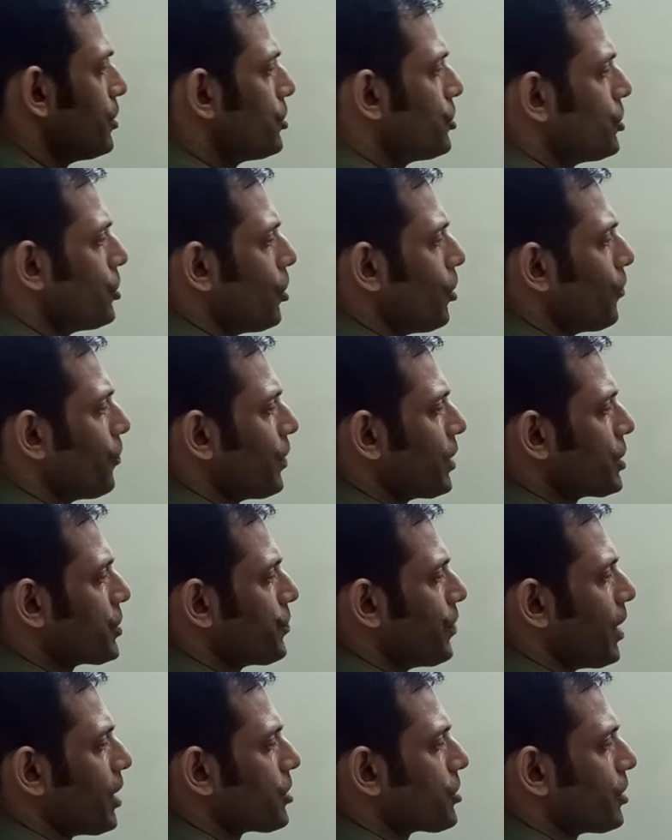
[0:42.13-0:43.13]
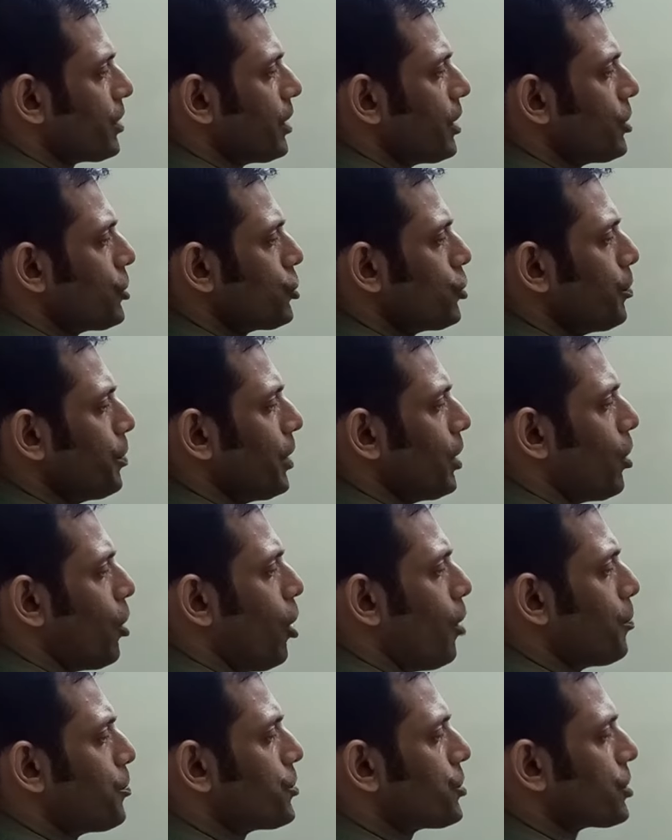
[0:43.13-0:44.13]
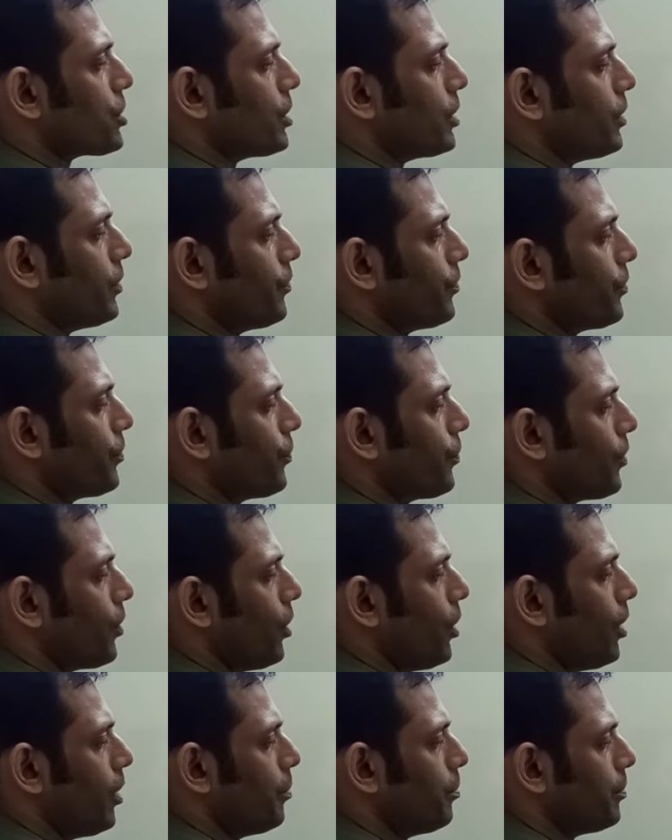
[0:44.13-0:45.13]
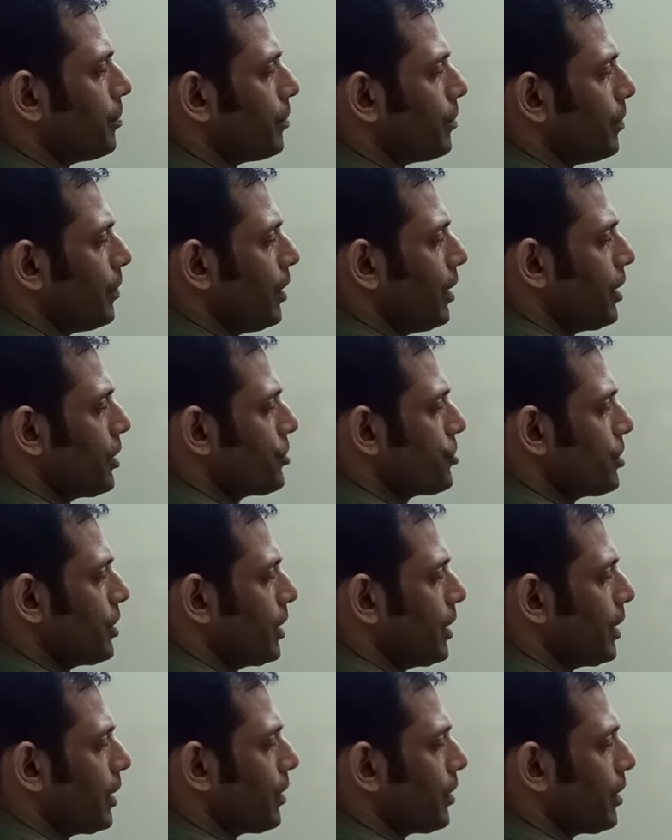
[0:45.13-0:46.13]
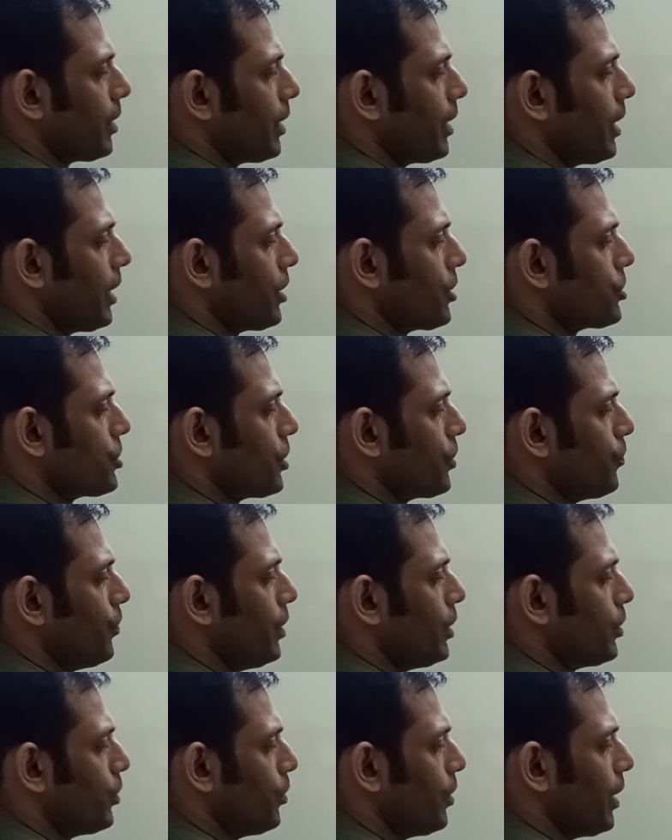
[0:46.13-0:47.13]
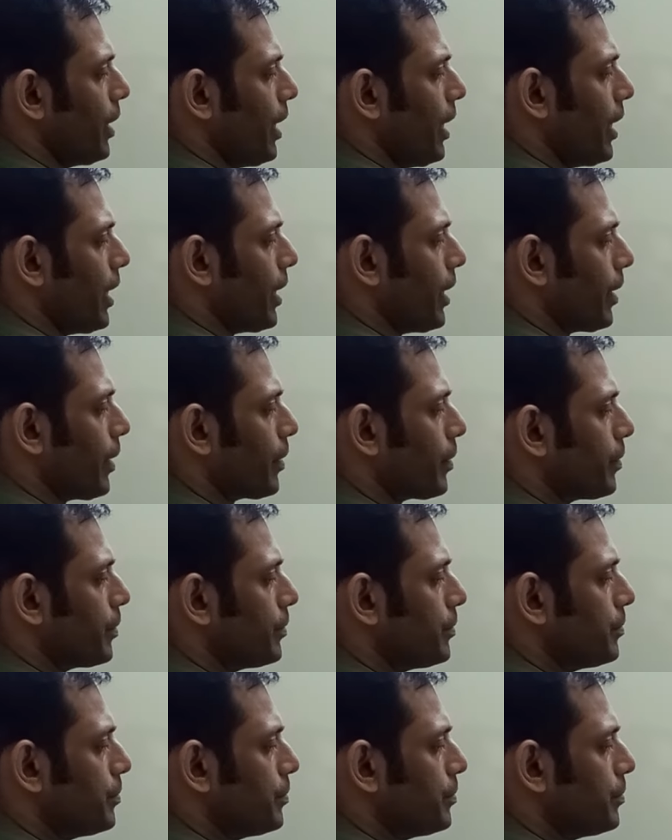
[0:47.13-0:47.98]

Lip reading: g of x function is to be observed from, let's say, x equal to a